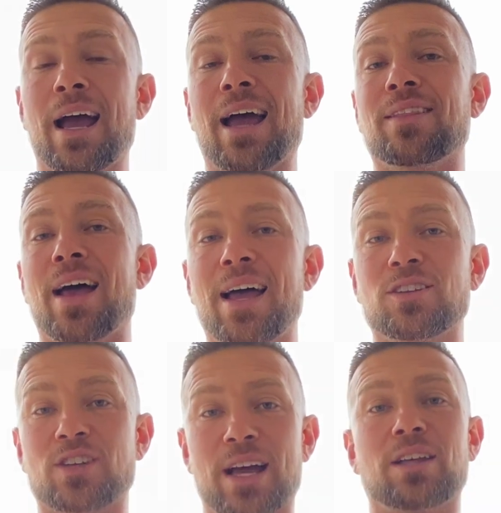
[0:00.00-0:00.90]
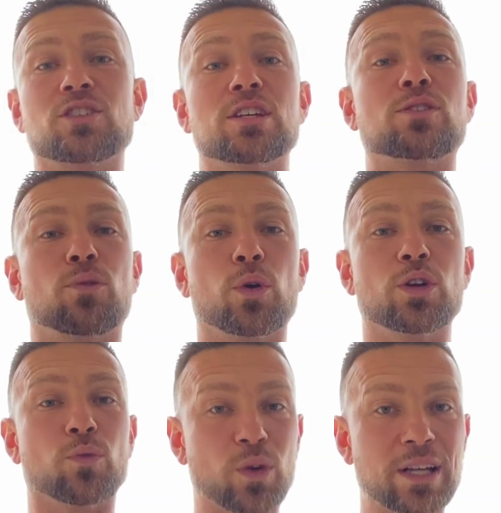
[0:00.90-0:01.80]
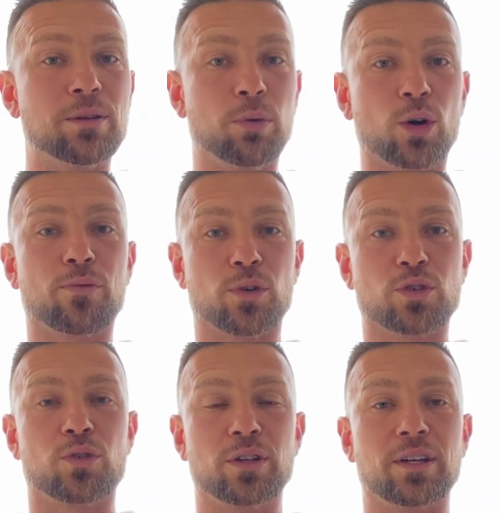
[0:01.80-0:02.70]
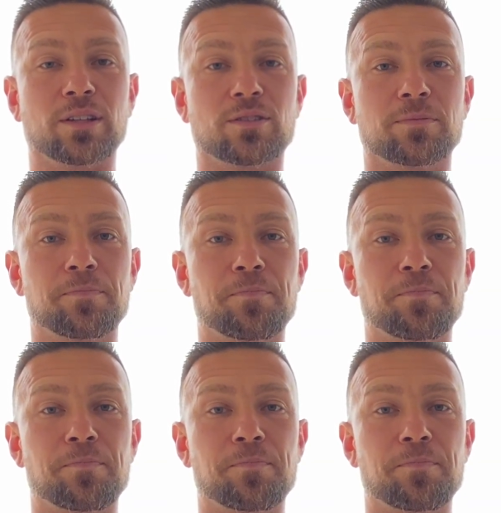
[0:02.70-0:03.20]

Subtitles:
And that challenge is for you to read the book of 1 Corinthians.